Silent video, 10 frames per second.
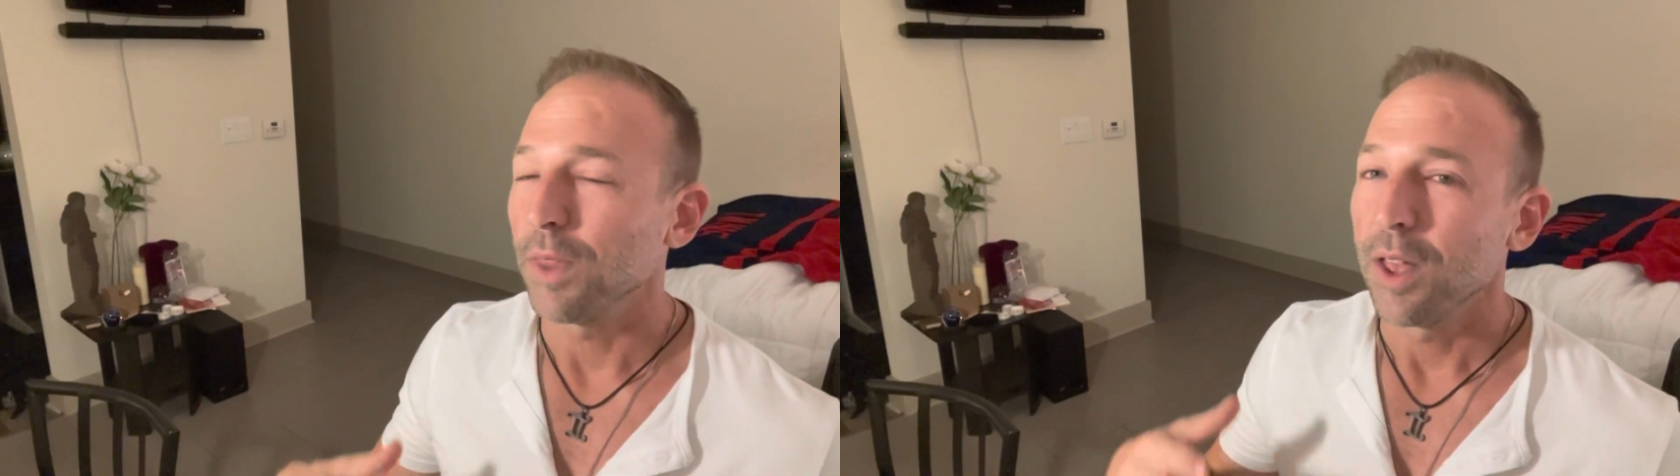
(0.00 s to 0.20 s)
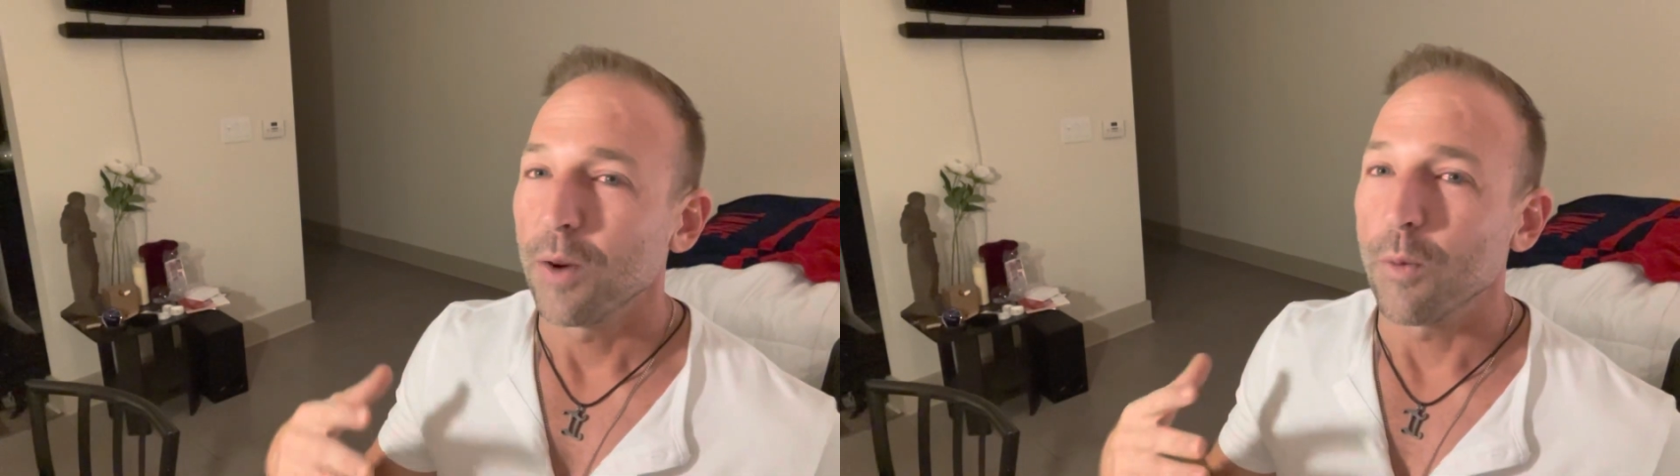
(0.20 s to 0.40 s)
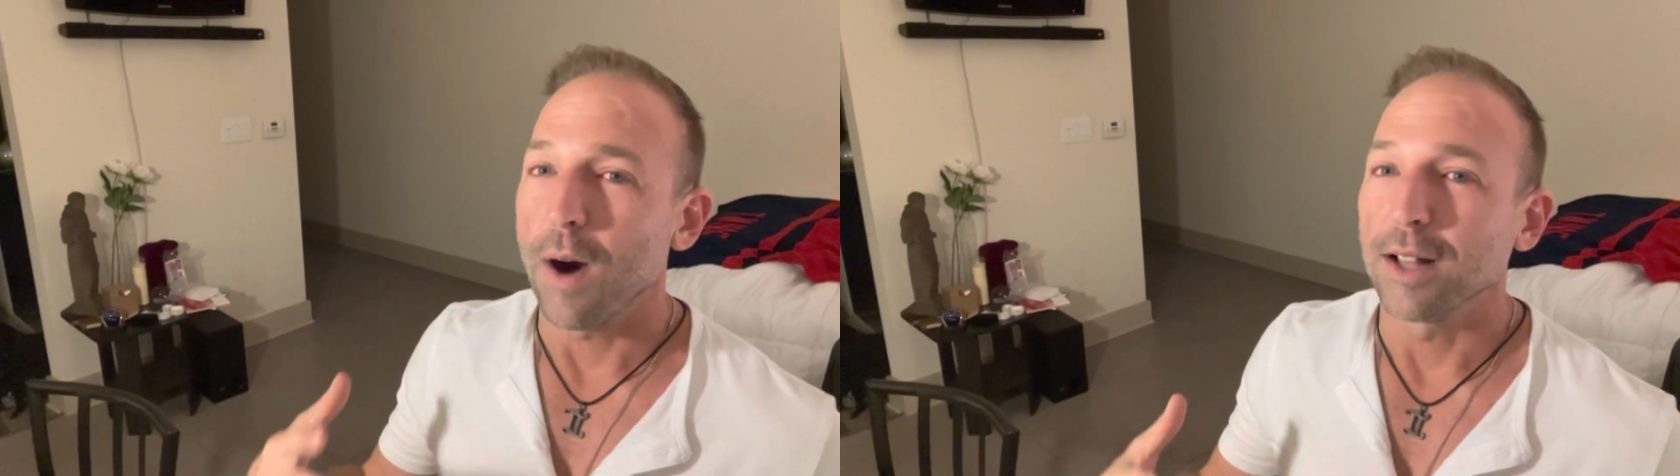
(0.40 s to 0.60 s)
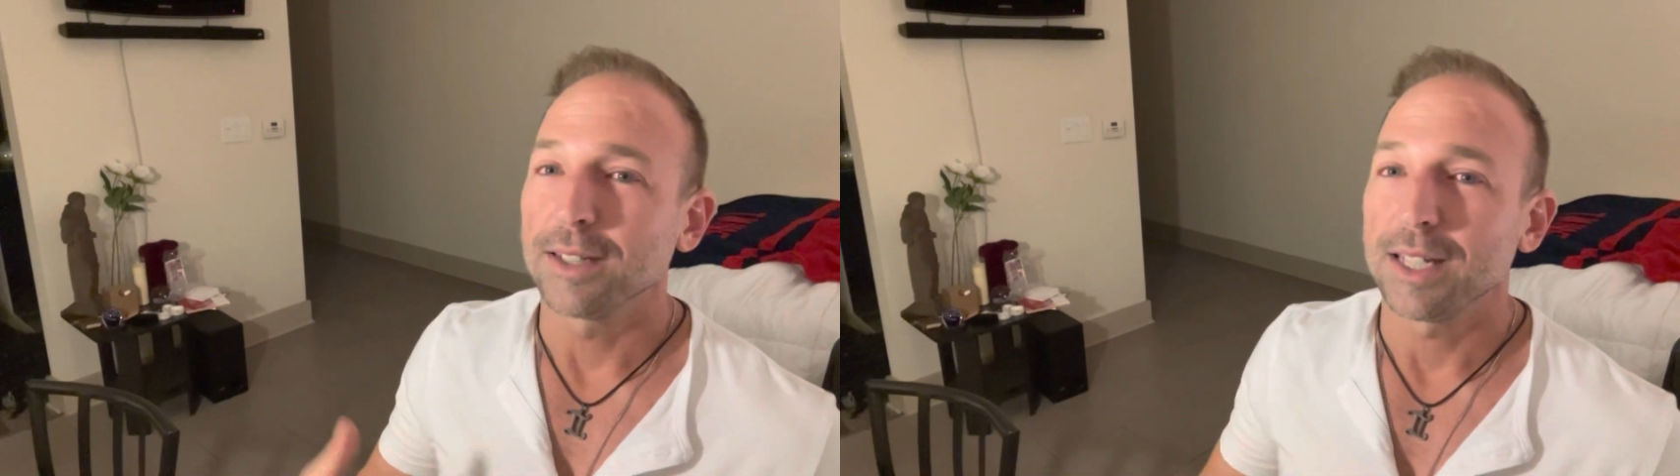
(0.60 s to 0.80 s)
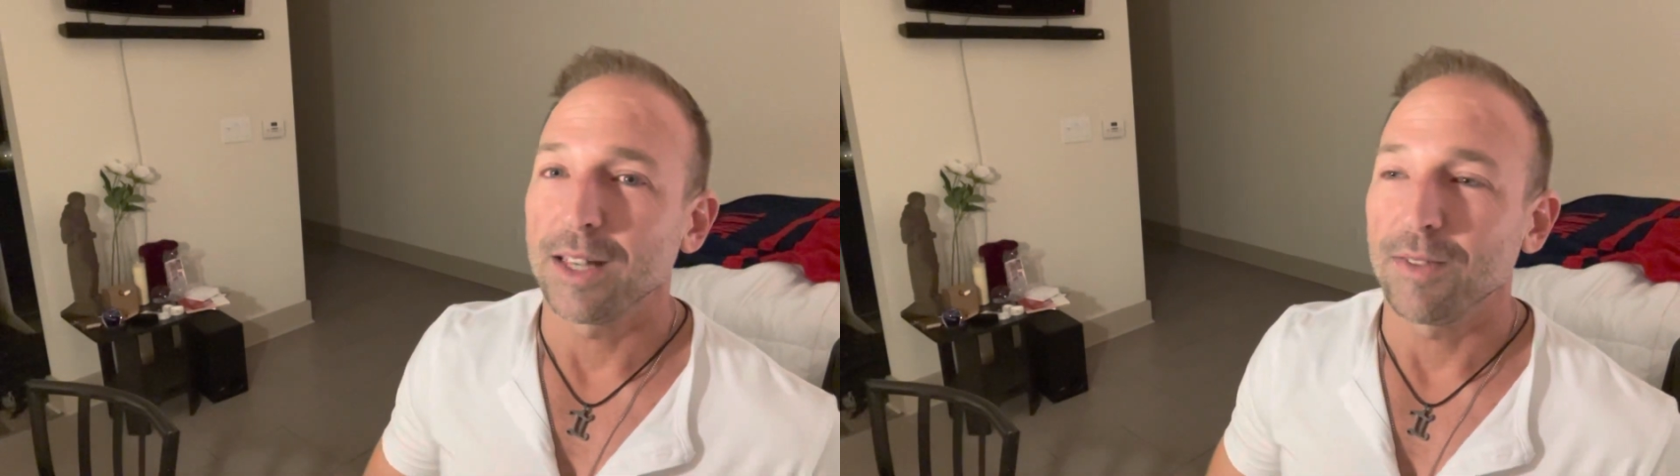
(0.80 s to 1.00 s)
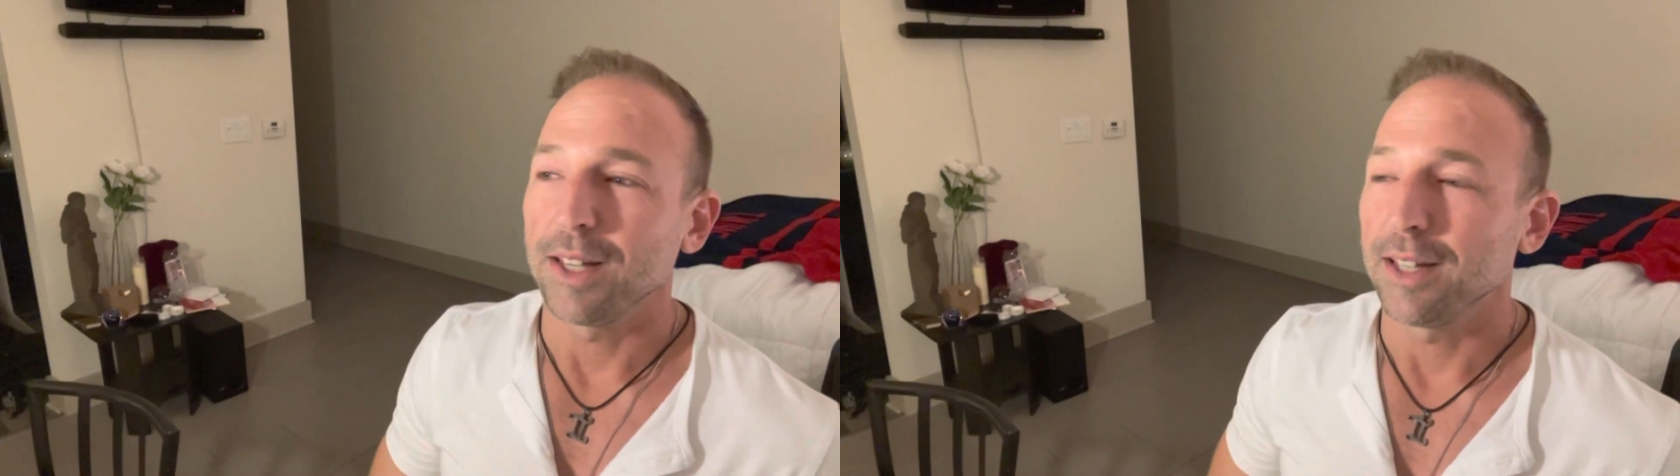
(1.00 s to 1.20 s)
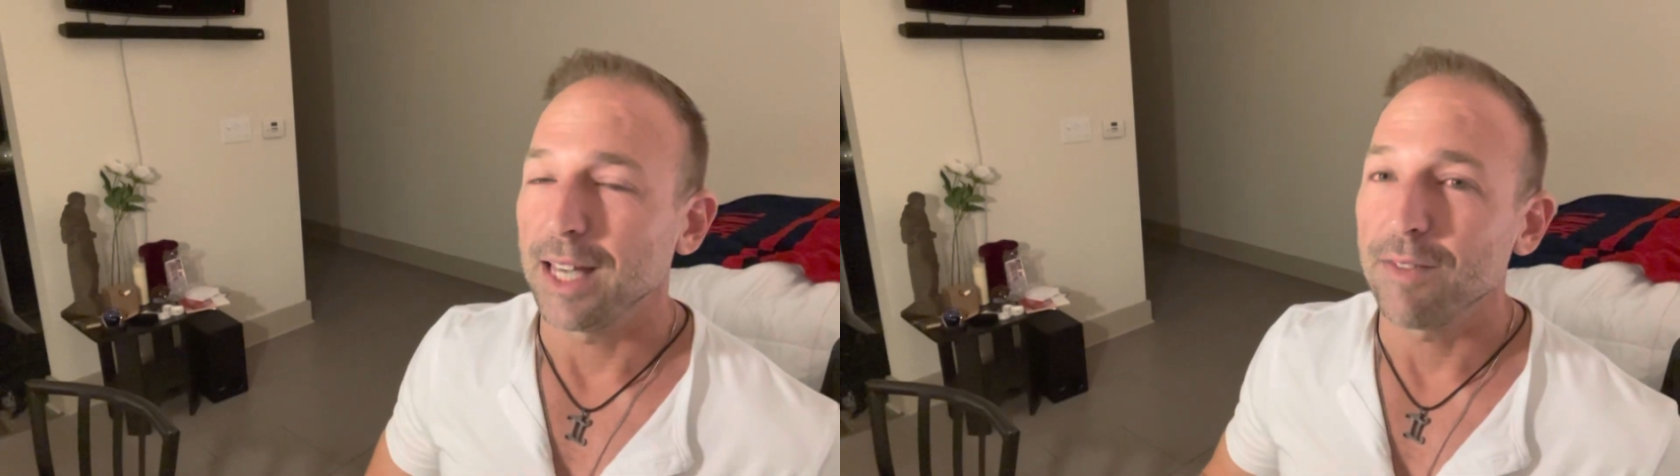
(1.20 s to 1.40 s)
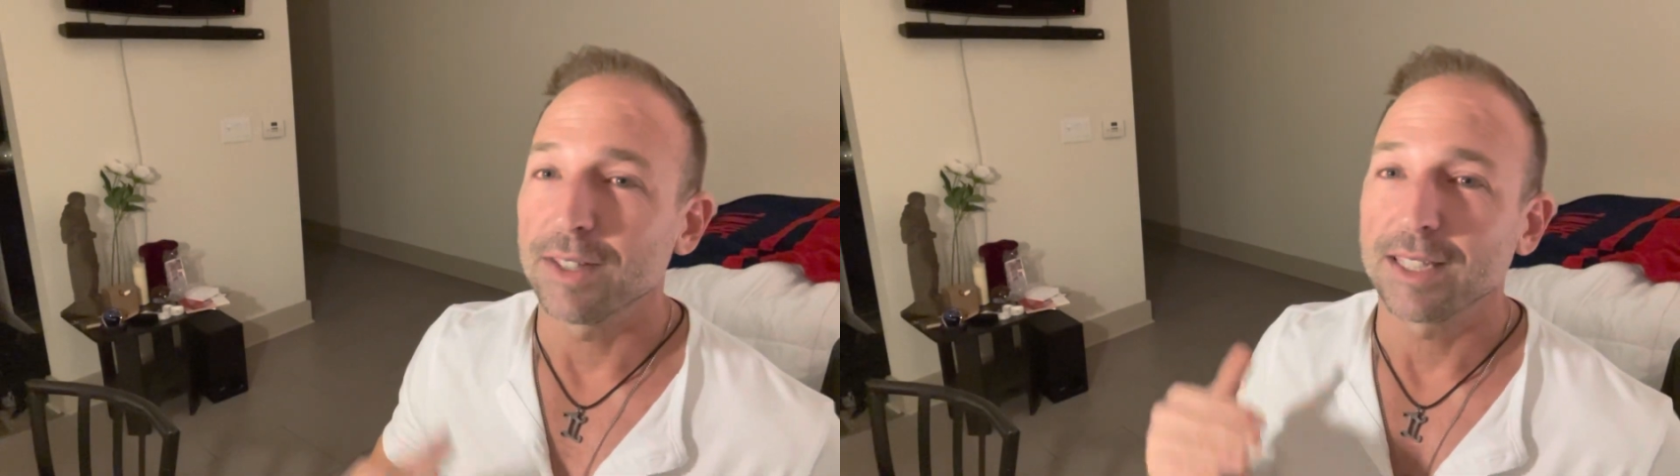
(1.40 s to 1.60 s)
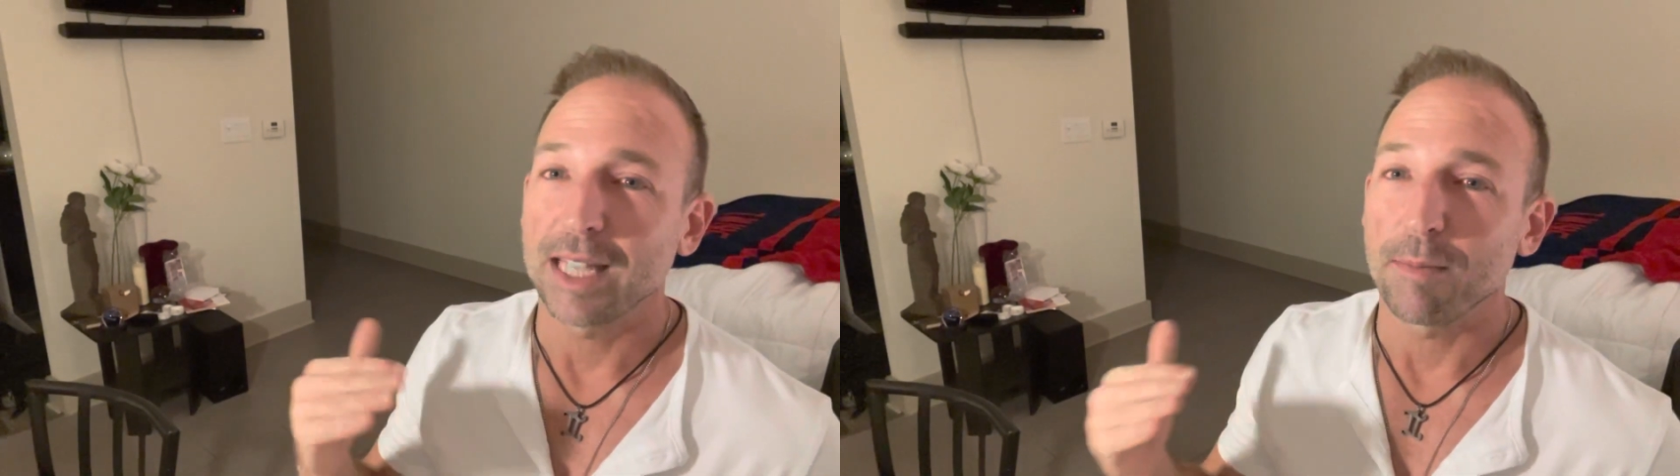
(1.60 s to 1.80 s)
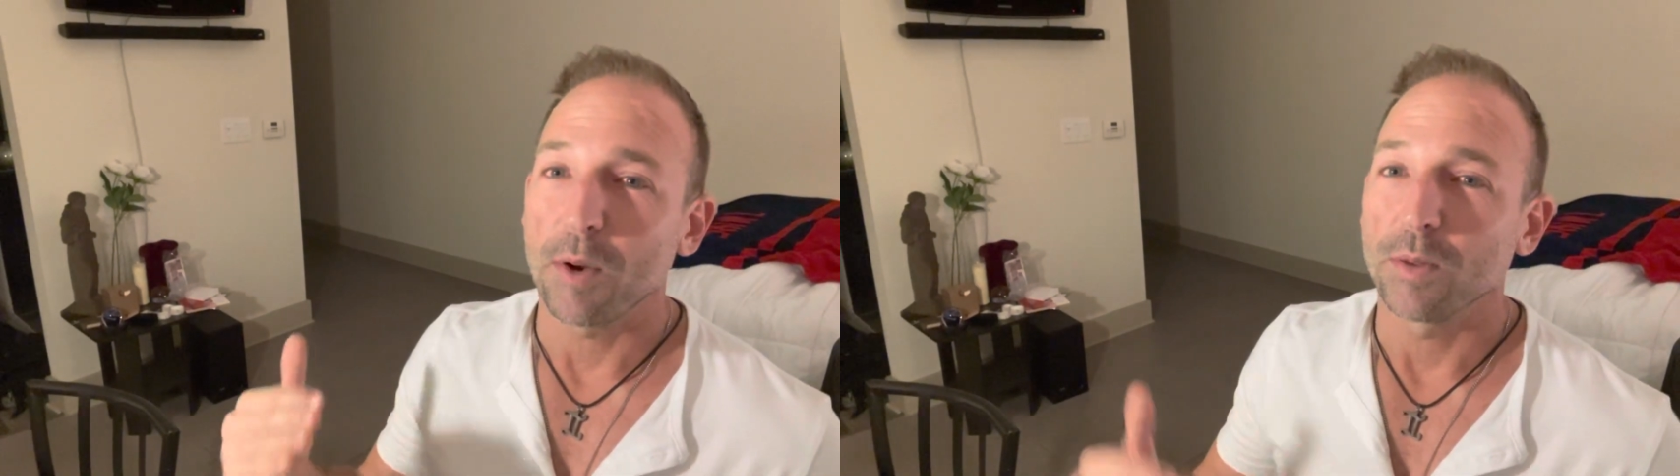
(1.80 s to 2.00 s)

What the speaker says: watch TV, even skip going